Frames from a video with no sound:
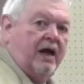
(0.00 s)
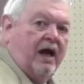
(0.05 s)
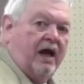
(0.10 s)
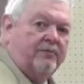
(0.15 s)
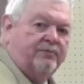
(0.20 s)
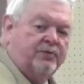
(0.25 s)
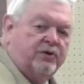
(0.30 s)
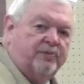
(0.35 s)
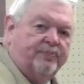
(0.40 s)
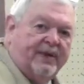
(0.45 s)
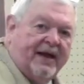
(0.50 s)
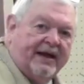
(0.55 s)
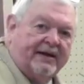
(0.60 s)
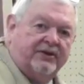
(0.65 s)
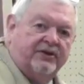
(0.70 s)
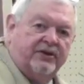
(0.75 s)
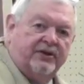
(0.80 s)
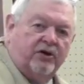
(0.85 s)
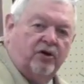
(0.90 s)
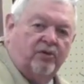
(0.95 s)
I moved
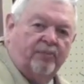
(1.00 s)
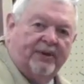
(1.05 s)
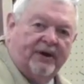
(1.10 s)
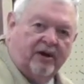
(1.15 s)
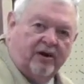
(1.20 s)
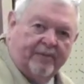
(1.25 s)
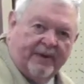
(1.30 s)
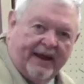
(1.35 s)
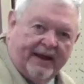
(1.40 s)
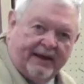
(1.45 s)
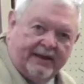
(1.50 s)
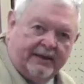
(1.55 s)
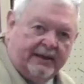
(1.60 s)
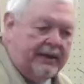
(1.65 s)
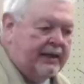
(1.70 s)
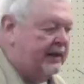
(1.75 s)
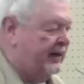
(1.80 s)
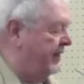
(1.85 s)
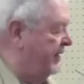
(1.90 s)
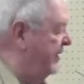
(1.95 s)
back to the old Powermatic.
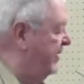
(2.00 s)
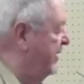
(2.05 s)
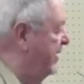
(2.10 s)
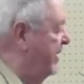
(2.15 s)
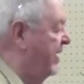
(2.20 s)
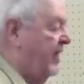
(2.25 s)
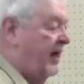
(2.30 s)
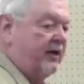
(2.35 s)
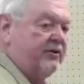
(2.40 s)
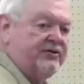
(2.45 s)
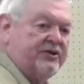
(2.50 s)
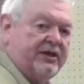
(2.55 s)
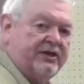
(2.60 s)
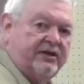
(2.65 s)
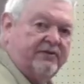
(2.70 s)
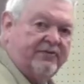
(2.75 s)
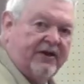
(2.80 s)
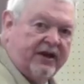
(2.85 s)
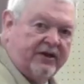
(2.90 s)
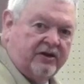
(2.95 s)
I set
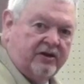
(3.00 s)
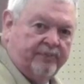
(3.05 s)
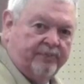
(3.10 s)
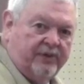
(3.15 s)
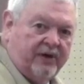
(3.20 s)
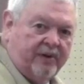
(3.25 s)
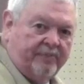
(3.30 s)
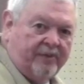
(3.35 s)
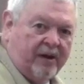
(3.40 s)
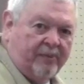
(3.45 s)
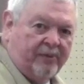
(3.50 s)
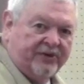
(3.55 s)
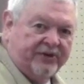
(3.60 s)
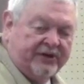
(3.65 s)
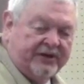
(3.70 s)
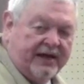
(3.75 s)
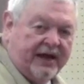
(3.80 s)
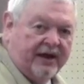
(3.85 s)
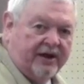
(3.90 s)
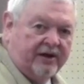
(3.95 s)
the vacuum pump up on
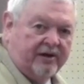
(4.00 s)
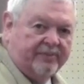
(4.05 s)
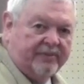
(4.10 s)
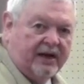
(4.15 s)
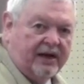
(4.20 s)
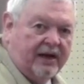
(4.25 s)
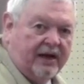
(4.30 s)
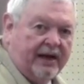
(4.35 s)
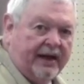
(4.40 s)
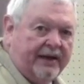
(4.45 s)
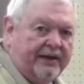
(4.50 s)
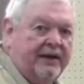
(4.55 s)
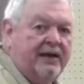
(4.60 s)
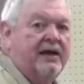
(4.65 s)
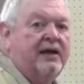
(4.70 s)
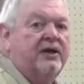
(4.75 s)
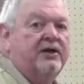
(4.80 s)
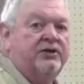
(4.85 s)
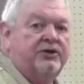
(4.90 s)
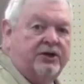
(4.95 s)
the counter behind.
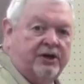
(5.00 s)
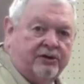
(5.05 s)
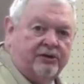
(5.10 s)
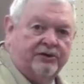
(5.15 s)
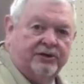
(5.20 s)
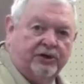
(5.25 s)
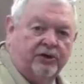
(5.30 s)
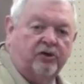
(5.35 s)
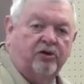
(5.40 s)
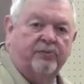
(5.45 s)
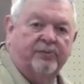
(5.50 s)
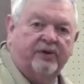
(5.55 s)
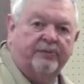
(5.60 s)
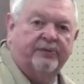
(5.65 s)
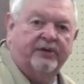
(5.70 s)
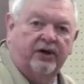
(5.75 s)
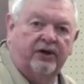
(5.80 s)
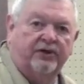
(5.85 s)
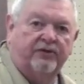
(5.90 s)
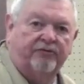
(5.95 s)
Generally at home it'd
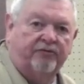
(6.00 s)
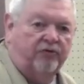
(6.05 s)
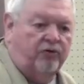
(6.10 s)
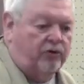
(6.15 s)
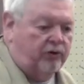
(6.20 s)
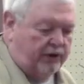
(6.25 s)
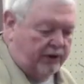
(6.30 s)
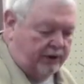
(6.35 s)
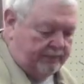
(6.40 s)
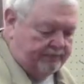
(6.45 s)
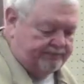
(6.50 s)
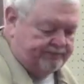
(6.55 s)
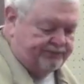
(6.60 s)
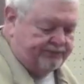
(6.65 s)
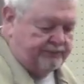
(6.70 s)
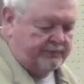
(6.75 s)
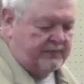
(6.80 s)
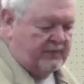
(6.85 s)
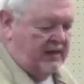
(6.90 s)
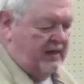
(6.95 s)
be on the floor.
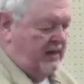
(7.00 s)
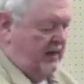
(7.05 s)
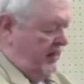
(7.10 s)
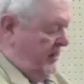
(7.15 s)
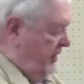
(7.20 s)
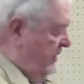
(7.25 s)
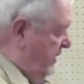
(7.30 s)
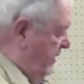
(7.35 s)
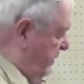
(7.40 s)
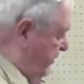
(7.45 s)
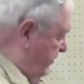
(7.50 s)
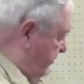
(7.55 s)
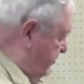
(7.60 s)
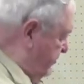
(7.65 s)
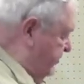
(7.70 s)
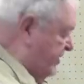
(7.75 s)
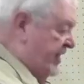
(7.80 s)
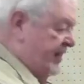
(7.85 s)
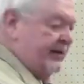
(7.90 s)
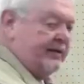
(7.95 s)
This
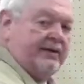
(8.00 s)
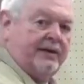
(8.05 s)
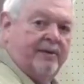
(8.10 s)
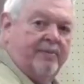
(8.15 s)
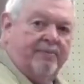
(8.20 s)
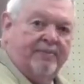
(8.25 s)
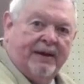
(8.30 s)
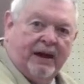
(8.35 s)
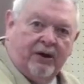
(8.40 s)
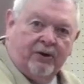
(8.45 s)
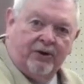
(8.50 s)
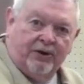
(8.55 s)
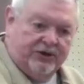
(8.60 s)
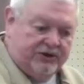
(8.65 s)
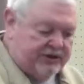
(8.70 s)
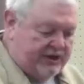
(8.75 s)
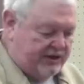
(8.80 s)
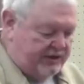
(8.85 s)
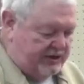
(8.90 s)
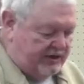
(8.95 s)
is that power
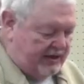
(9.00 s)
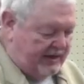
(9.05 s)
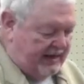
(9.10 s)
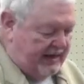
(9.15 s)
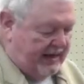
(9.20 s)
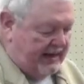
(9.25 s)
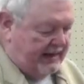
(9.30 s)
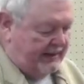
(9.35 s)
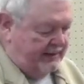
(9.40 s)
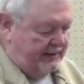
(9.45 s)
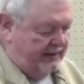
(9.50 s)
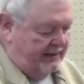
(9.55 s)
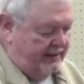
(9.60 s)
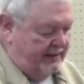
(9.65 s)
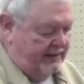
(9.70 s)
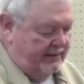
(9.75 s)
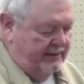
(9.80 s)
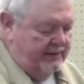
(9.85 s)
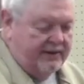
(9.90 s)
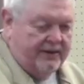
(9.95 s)
extension I had.
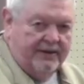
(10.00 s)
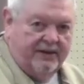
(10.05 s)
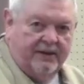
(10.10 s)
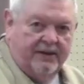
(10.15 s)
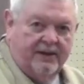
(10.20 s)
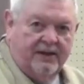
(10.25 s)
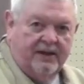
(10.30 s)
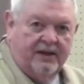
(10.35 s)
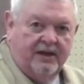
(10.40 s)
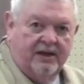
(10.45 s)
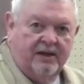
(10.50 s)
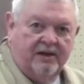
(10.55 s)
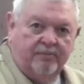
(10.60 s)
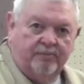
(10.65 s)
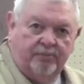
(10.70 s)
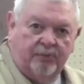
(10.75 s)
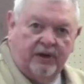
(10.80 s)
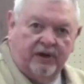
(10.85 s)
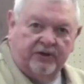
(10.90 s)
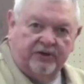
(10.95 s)

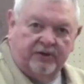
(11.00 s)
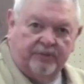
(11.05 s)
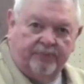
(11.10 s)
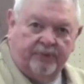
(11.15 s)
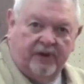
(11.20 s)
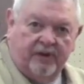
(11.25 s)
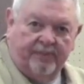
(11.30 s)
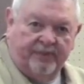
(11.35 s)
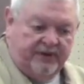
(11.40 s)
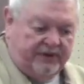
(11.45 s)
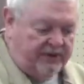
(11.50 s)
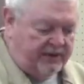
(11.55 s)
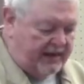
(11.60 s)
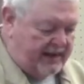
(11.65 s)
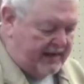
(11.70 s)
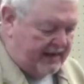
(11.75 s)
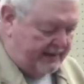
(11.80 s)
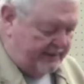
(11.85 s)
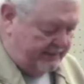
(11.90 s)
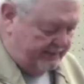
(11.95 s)
Plugged the pump into
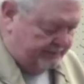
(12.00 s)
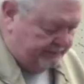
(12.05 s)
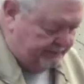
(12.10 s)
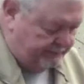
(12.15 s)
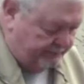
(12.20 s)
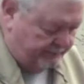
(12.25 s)
that.